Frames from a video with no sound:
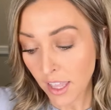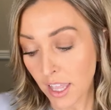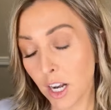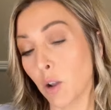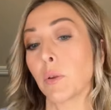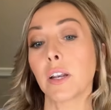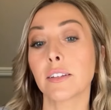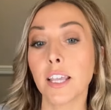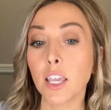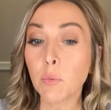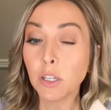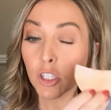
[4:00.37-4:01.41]
and I'm gonna
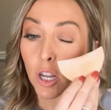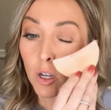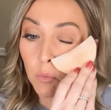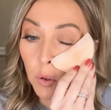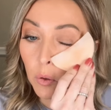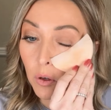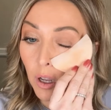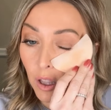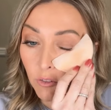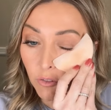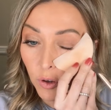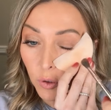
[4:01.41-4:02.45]
take my shadow moon and
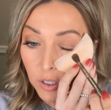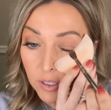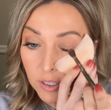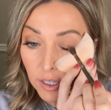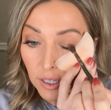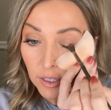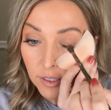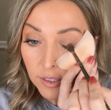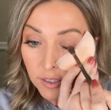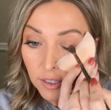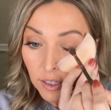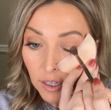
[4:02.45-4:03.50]
focus this,